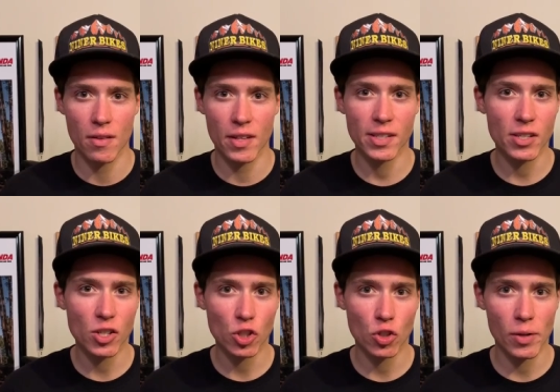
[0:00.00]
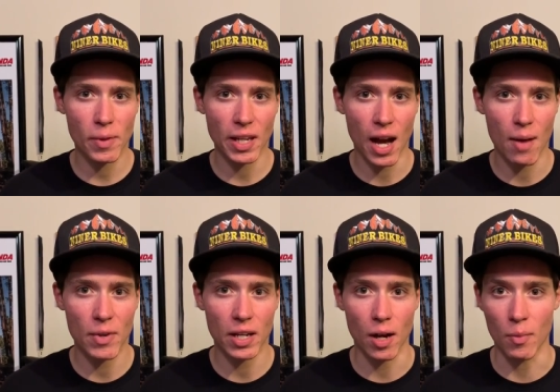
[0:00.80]
This is extremely
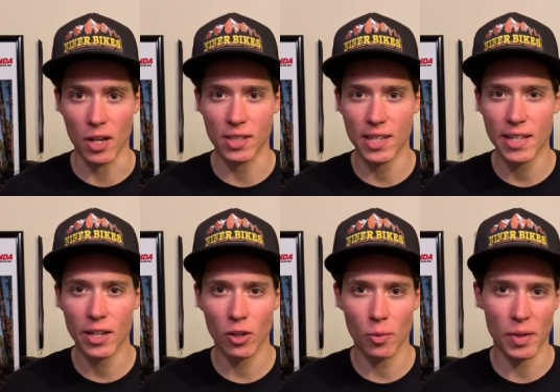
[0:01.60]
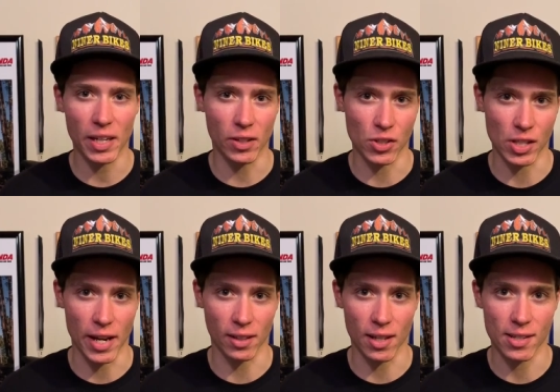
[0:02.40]
common amongst eager beginner
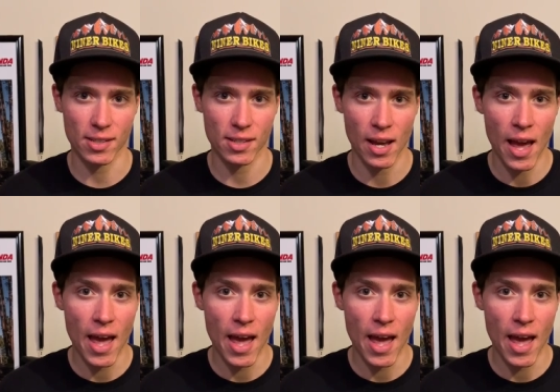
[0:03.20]
cyclists.